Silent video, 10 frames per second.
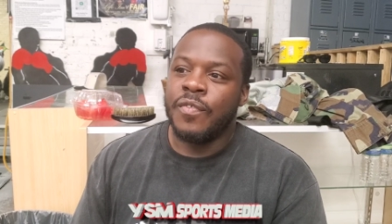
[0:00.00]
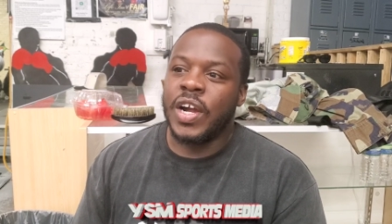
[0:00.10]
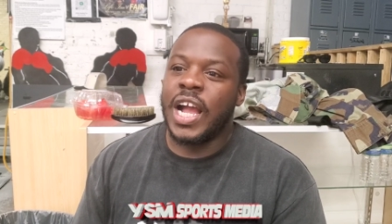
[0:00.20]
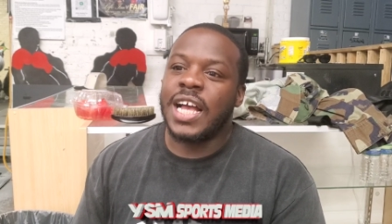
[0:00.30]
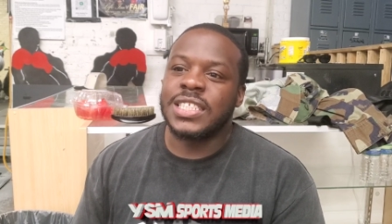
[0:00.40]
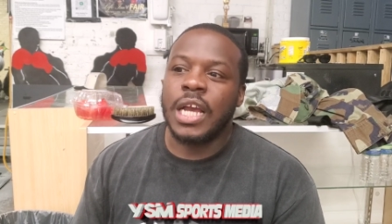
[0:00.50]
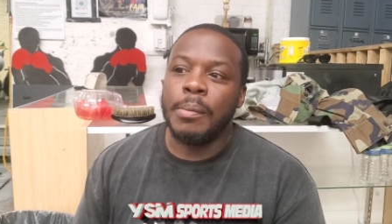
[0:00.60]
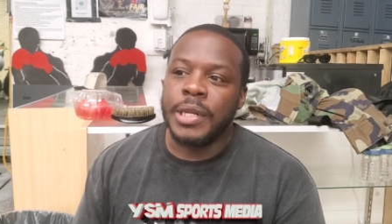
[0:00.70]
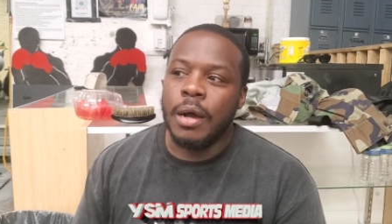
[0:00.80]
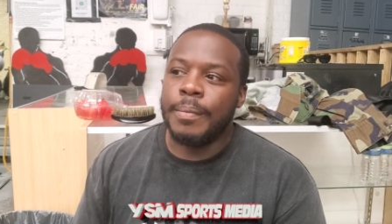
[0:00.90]
for guys
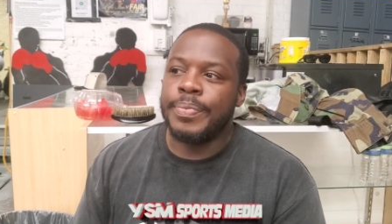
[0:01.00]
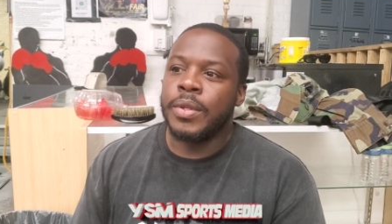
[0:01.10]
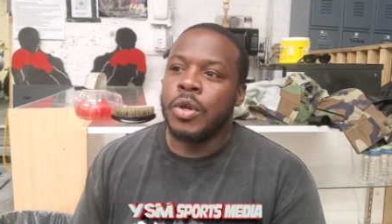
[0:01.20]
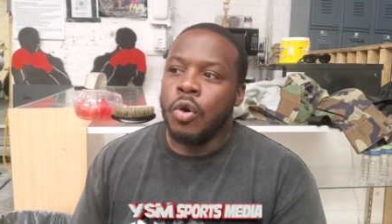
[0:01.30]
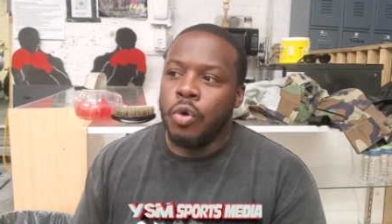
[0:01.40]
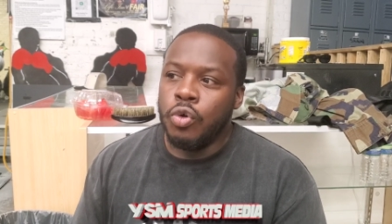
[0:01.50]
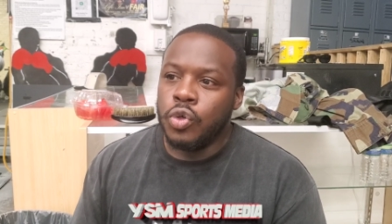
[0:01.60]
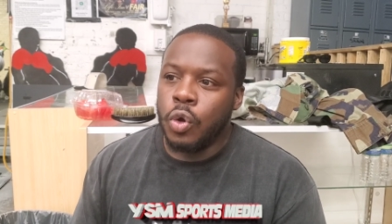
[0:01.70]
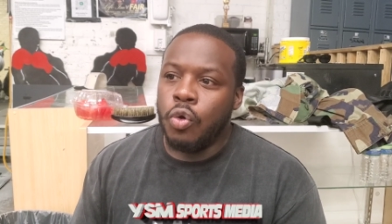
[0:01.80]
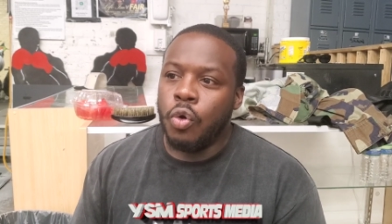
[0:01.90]
coming up
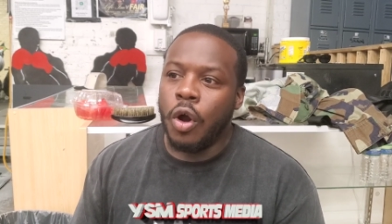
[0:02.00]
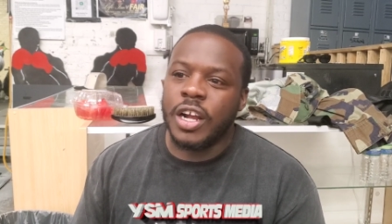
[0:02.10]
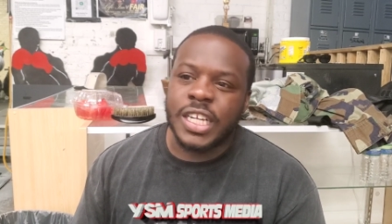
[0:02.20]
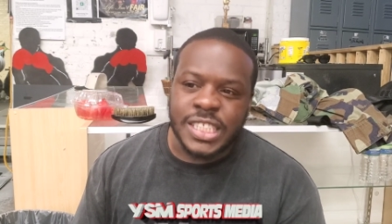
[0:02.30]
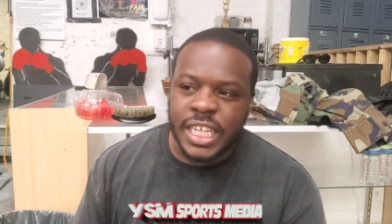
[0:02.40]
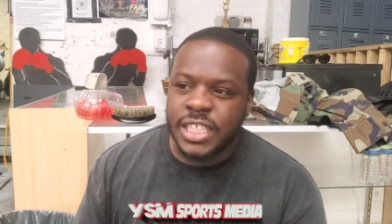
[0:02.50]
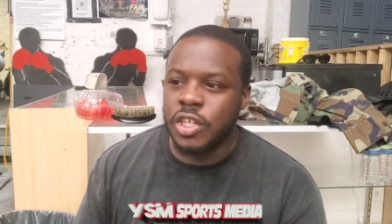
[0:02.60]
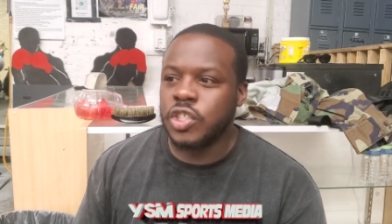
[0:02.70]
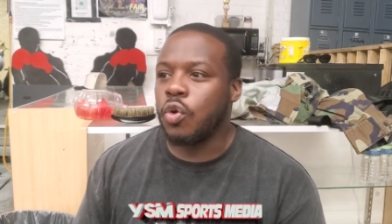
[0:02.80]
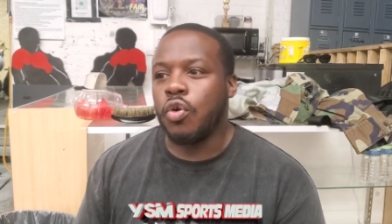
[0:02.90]
who are
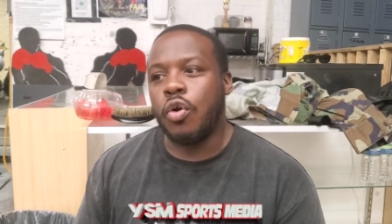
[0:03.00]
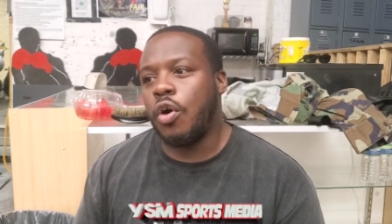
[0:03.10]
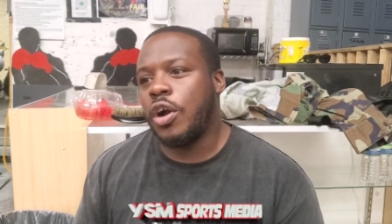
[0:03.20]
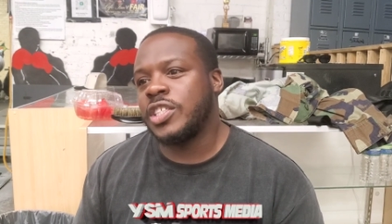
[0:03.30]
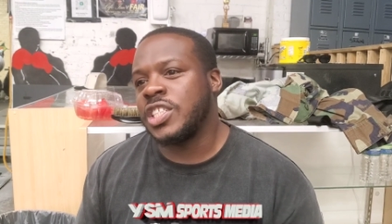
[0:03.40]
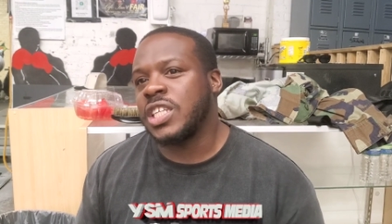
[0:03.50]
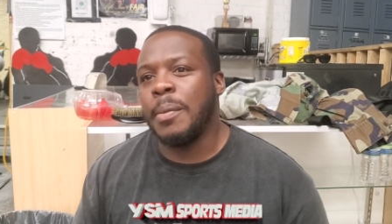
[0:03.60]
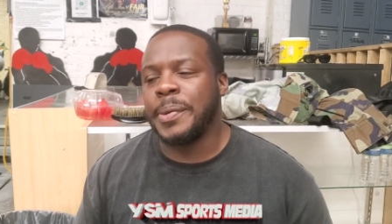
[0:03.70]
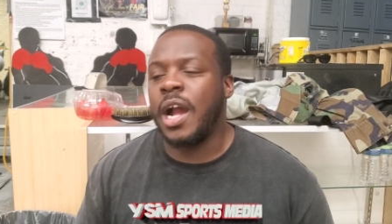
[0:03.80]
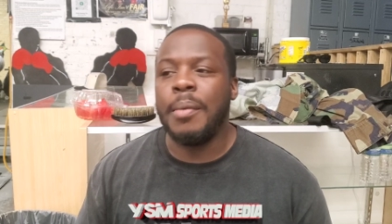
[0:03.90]
contenders or are just
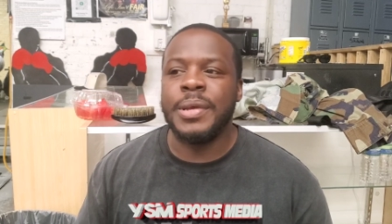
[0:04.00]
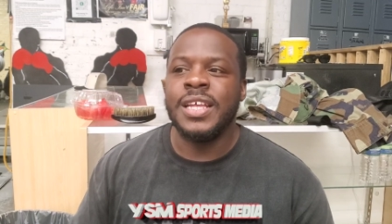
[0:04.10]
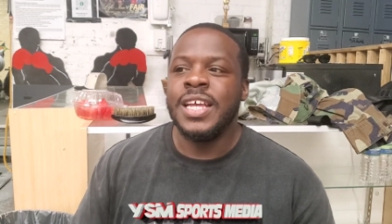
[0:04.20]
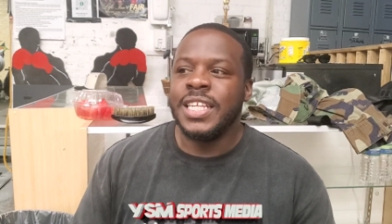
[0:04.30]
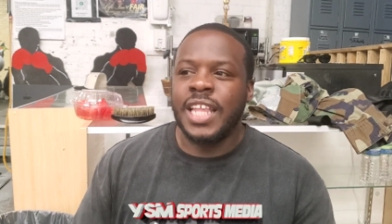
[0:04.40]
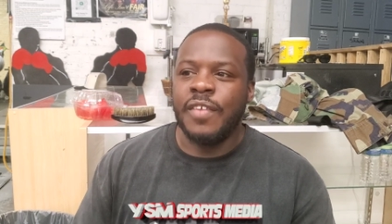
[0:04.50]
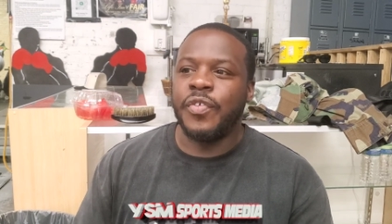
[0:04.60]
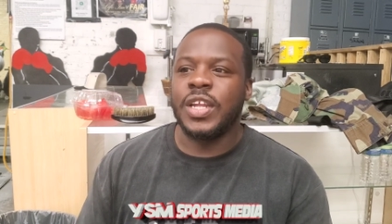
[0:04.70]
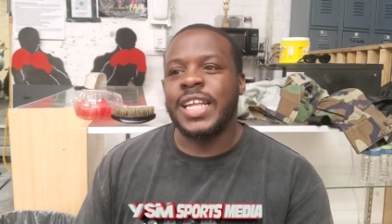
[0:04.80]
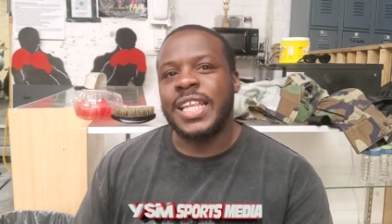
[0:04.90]
up and coming, they
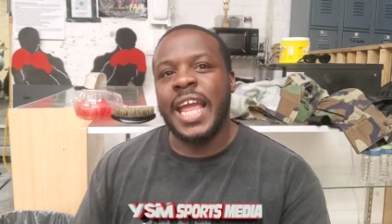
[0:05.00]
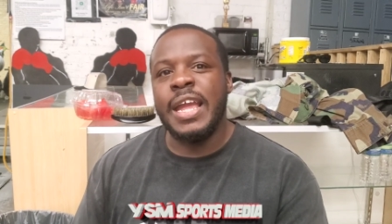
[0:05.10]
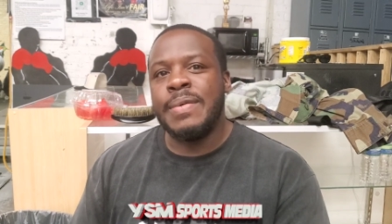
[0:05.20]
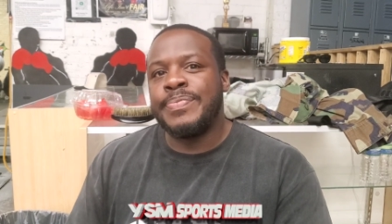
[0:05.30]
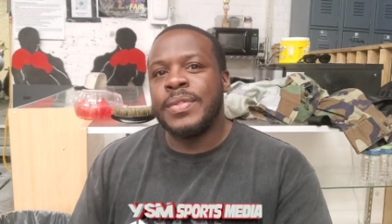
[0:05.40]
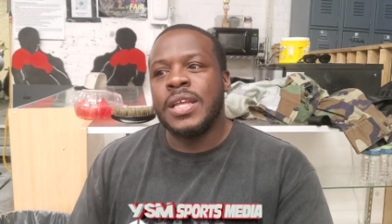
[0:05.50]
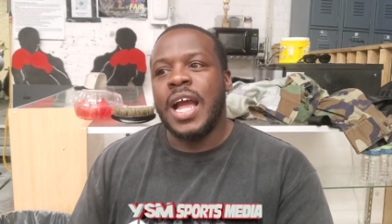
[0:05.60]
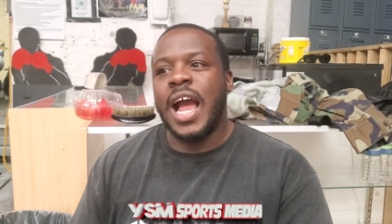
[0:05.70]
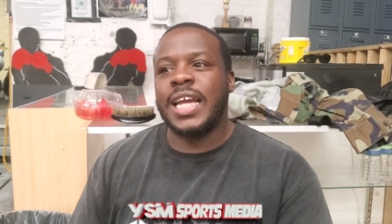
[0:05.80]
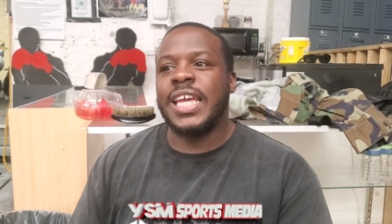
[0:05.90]
feel like, damn,
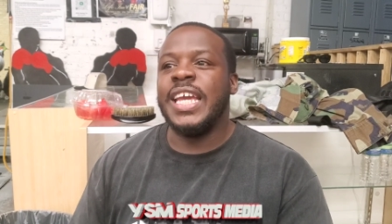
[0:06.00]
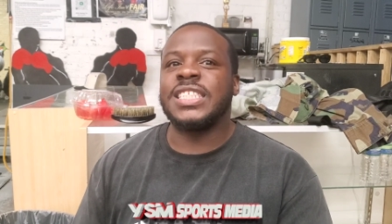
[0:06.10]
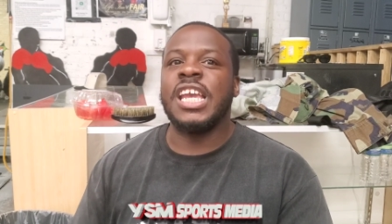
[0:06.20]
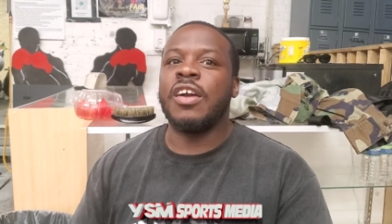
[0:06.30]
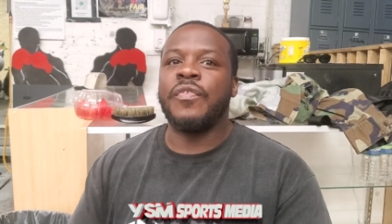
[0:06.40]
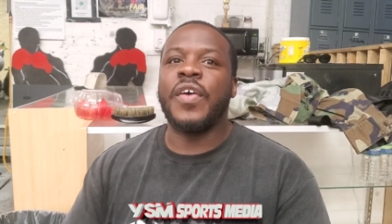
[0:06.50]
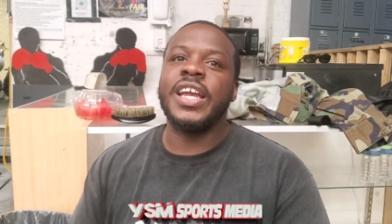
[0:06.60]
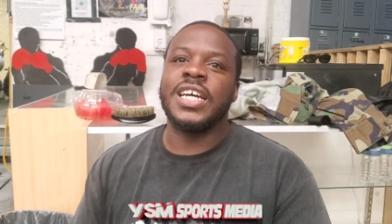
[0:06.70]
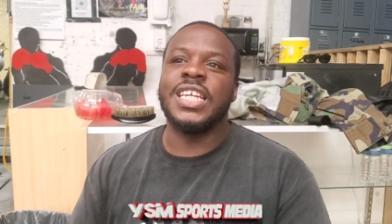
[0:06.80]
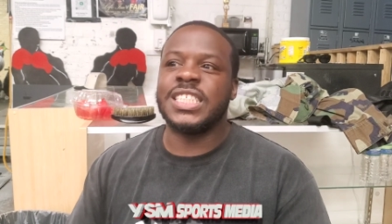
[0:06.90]
I can't take a
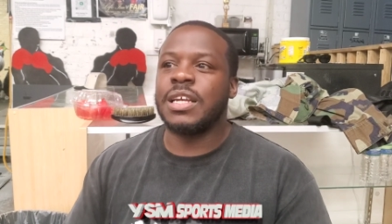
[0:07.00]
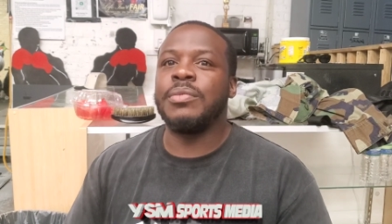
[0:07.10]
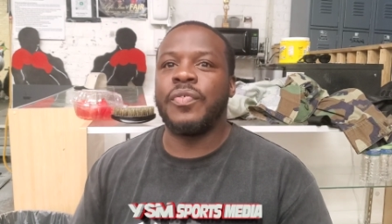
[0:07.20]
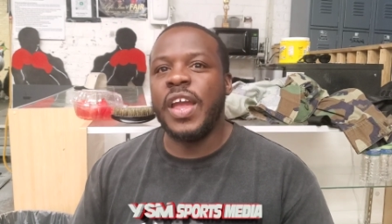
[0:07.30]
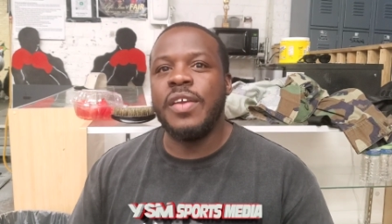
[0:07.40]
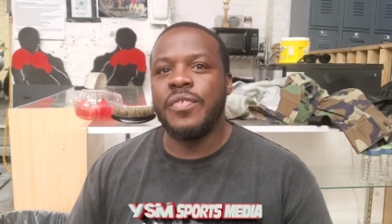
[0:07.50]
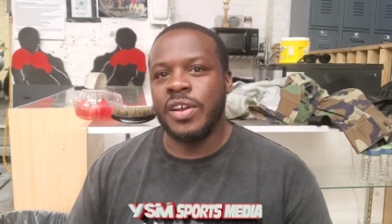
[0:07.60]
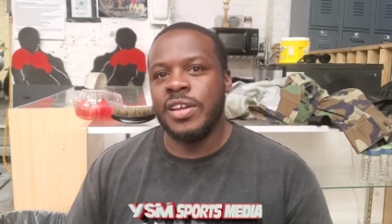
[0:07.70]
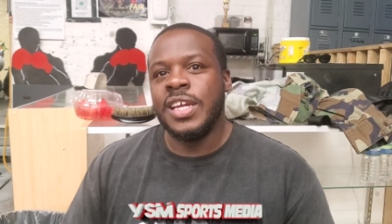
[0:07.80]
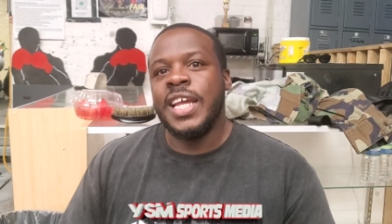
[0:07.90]
fight unless I'm the
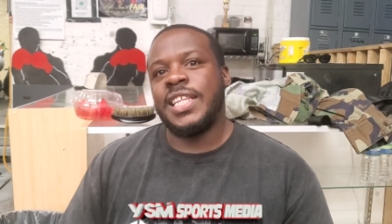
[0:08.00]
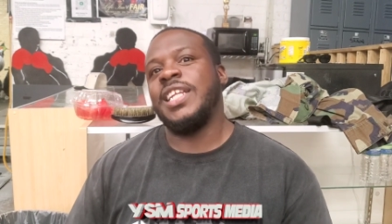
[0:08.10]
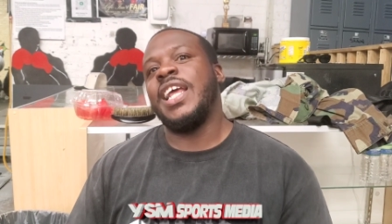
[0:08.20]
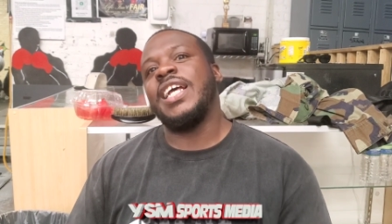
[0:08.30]
favorite. Then